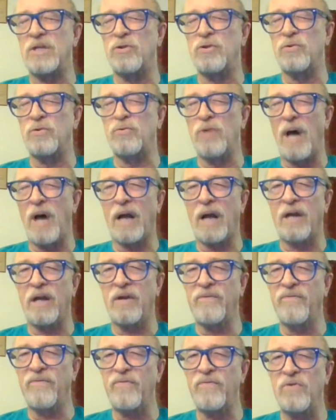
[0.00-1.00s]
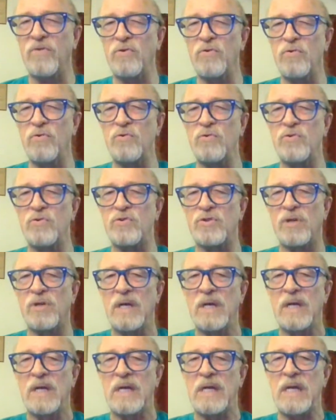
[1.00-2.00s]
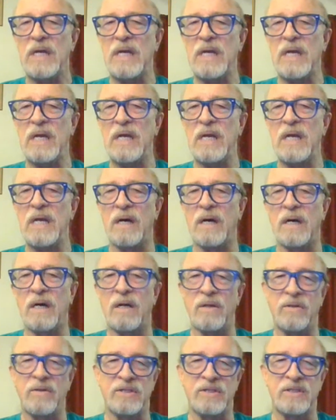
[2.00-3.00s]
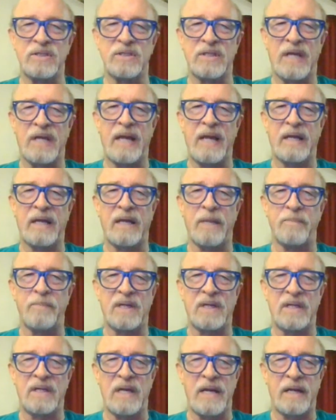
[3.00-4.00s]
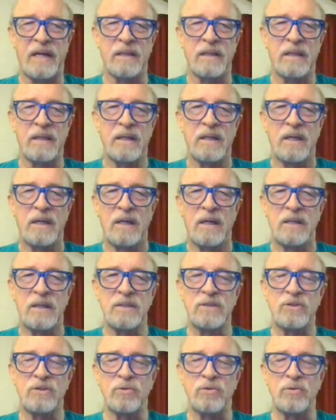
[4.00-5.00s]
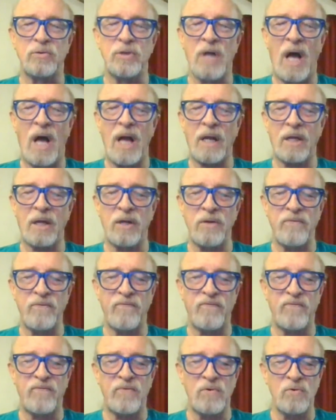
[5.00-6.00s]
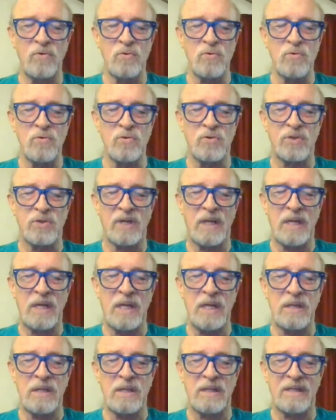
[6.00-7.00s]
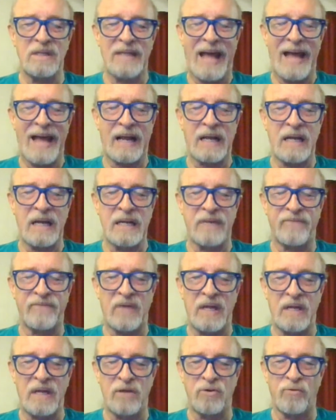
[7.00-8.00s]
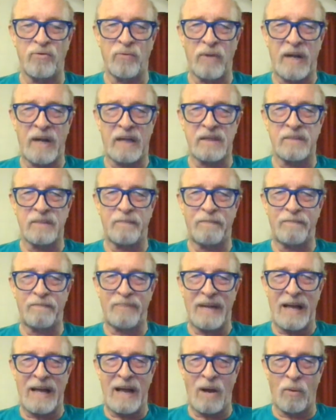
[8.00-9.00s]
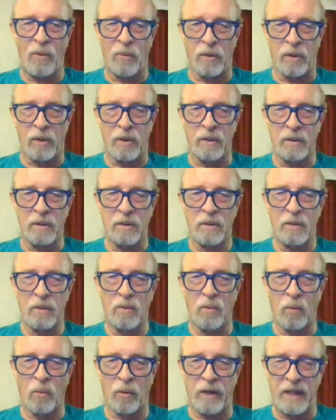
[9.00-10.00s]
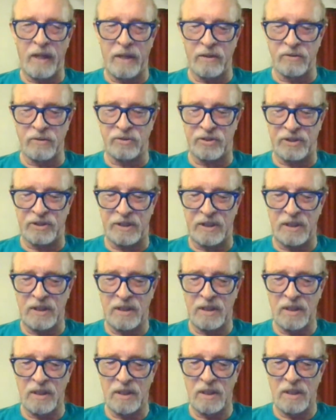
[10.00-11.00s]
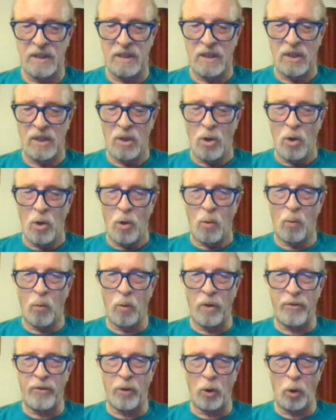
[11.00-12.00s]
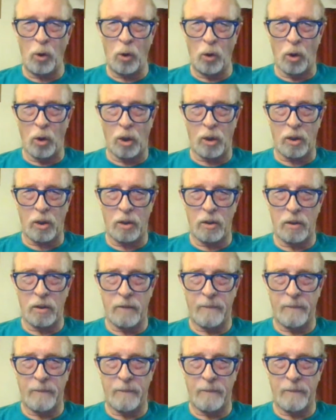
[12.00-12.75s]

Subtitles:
Do not confuse, this is gang, gip, gang. Do not confuse in that kind of indirect power or energy with a hook.